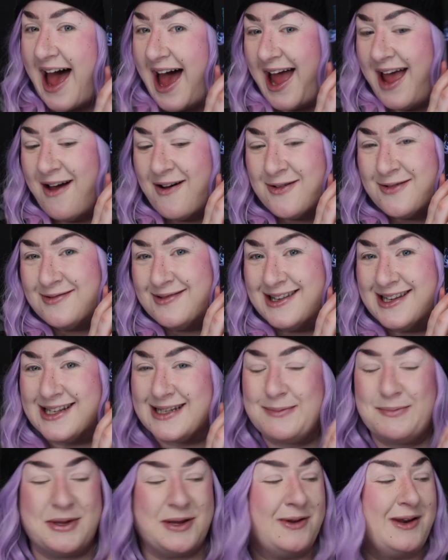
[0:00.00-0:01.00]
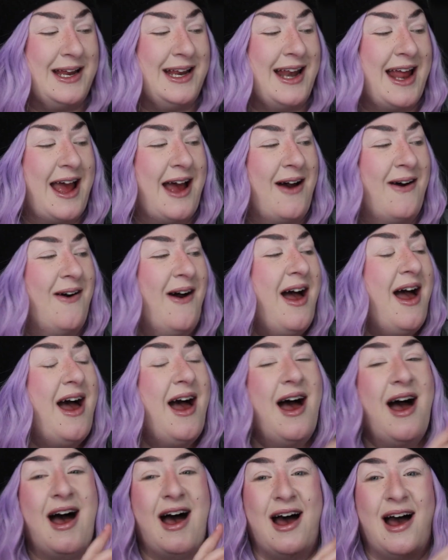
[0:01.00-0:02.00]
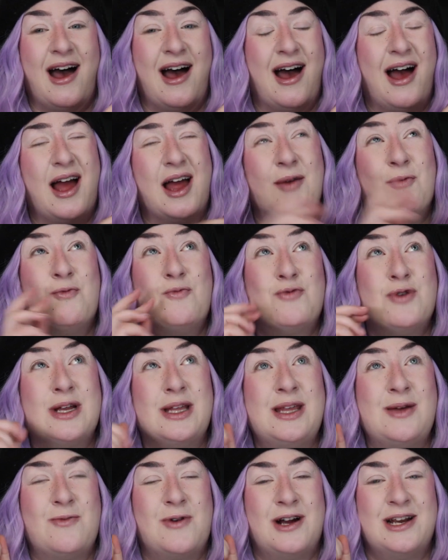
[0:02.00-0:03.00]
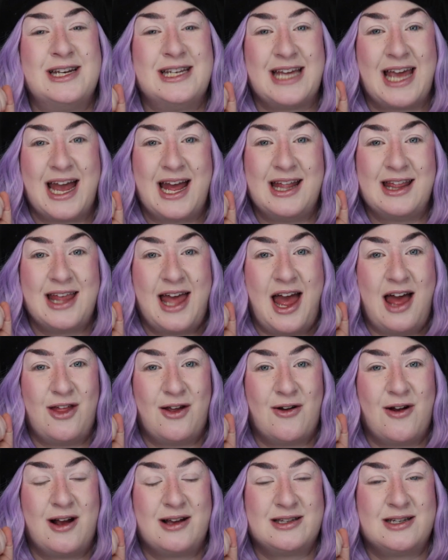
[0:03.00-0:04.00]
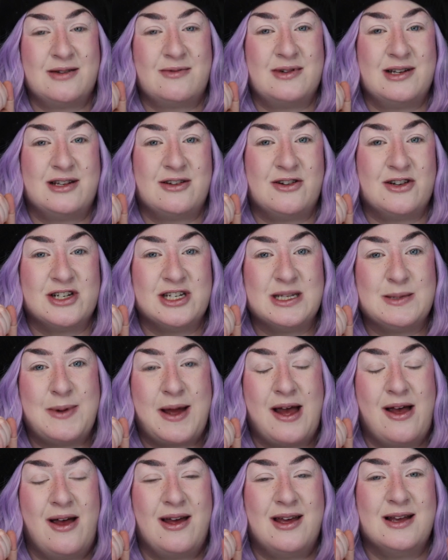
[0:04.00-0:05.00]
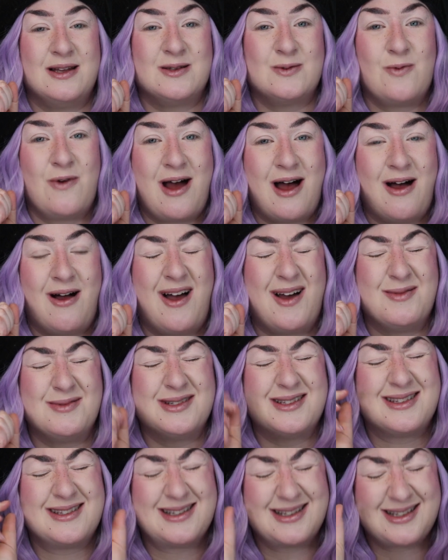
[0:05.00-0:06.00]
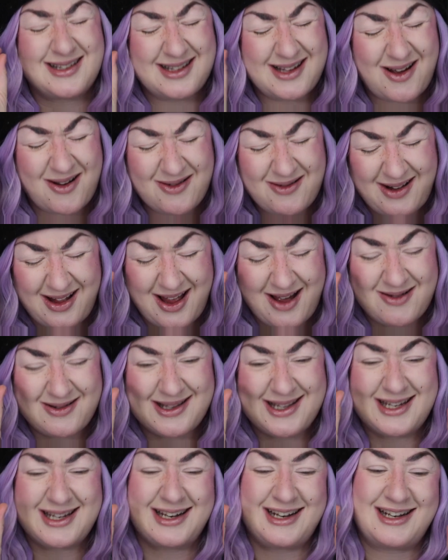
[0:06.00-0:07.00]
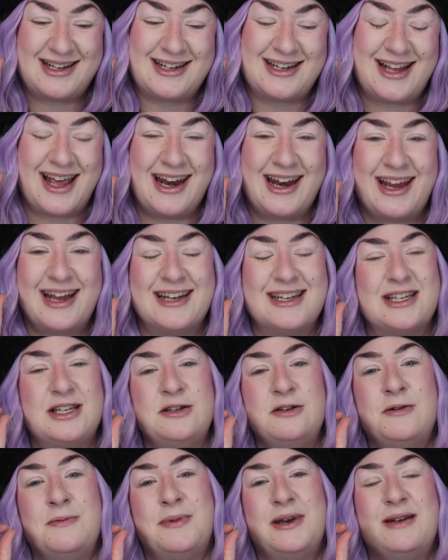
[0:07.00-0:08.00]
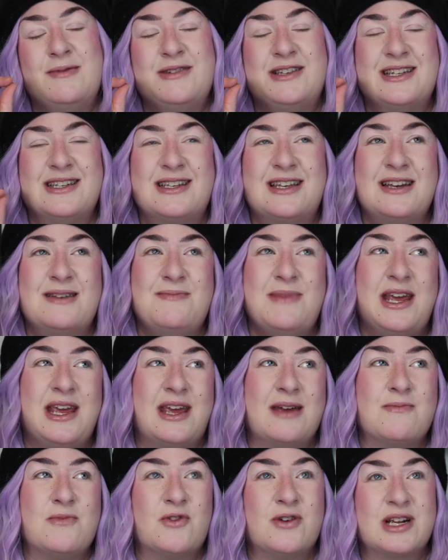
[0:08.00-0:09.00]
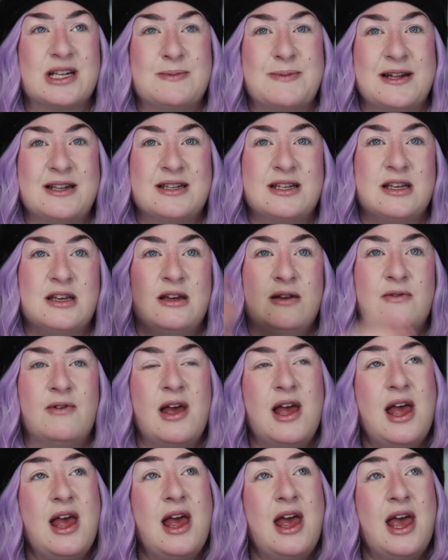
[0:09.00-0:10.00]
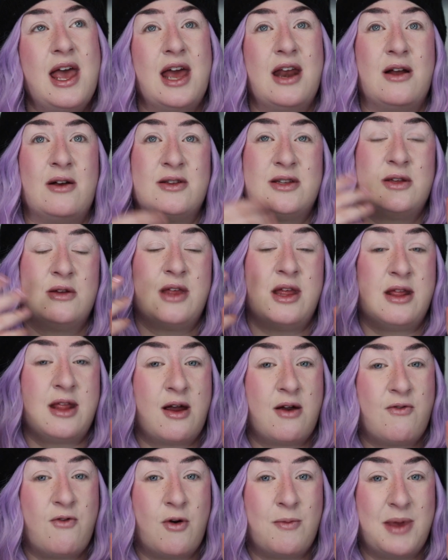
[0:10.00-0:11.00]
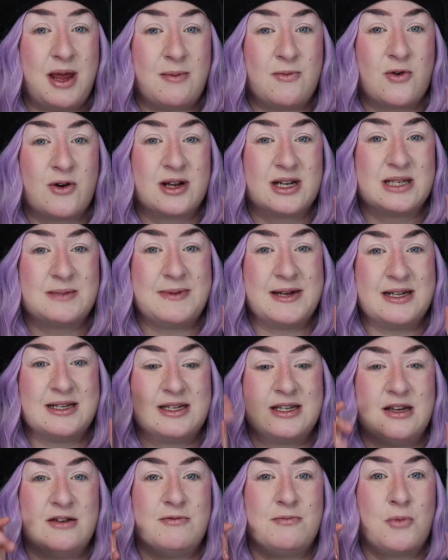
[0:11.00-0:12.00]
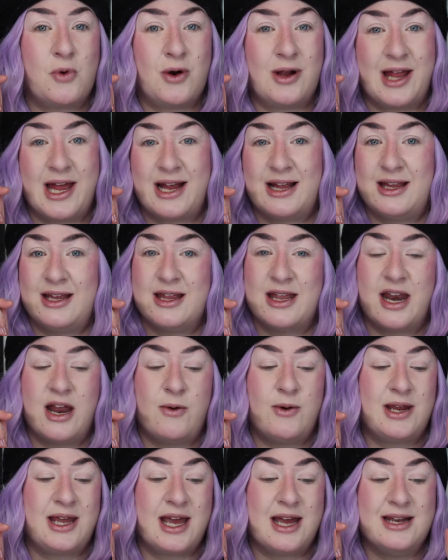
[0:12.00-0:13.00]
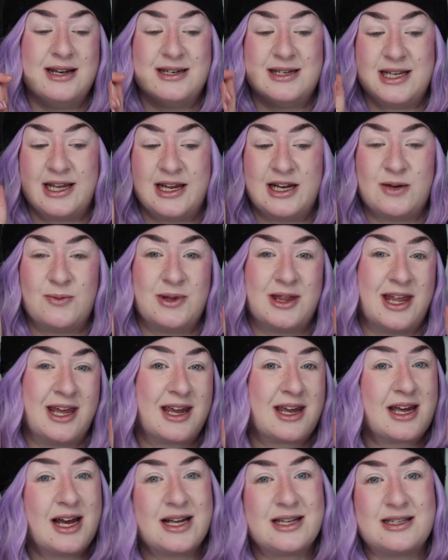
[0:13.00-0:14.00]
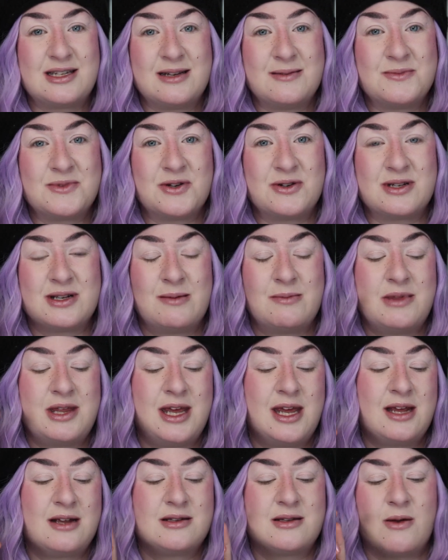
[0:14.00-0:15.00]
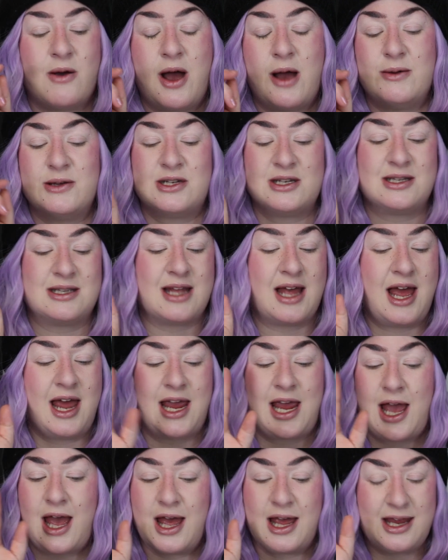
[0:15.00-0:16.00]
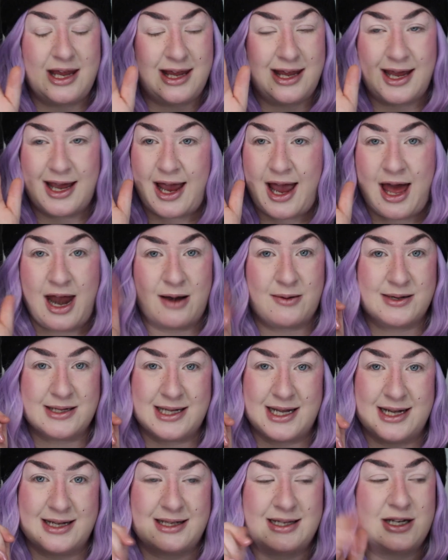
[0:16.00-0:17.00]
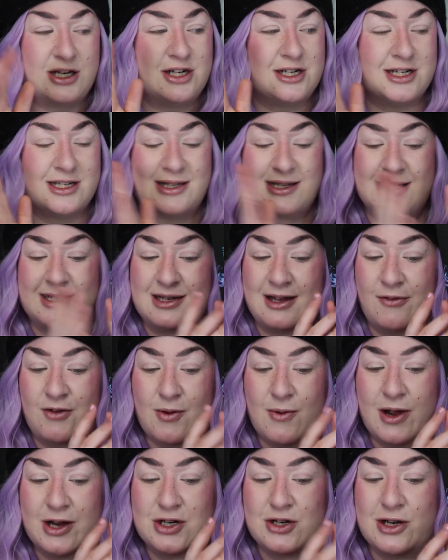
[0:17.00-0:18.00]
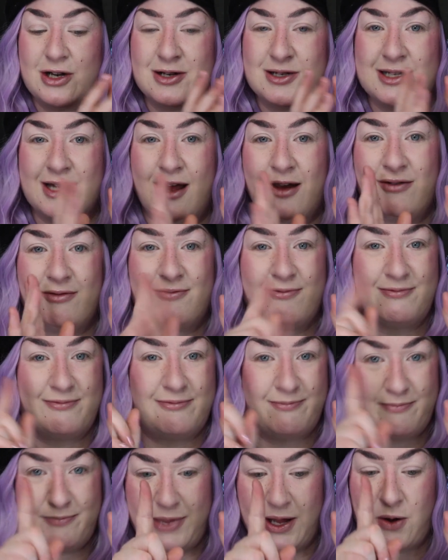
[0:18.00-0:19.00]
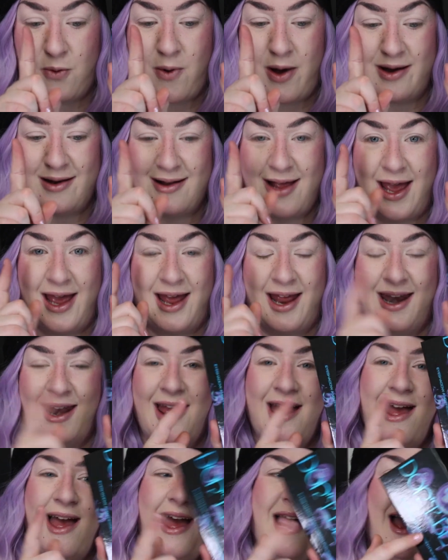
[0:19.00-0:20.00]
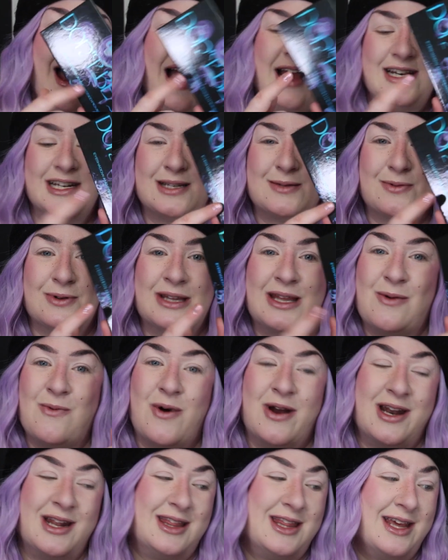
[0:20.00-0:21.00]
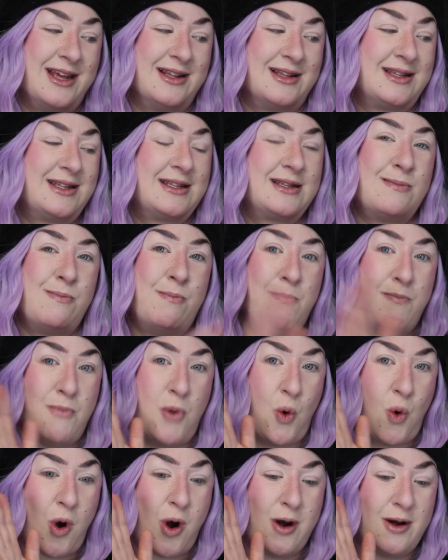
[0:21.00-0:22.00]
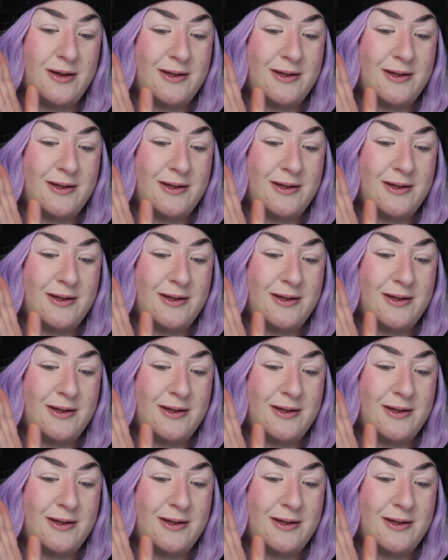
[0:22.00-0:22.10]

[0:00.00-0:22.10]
I own this beauty now. I really wanted to get the Heather Austin Resurgence palette as well. I was so close to getting it too, but it was just going to make it more expensive, and also then therefore being more expensive, more likely that I would get dinged with like customs or something. So I was just like, you gotta resist. Just if you want to treat yourself, pick one. And I just really wanted this more.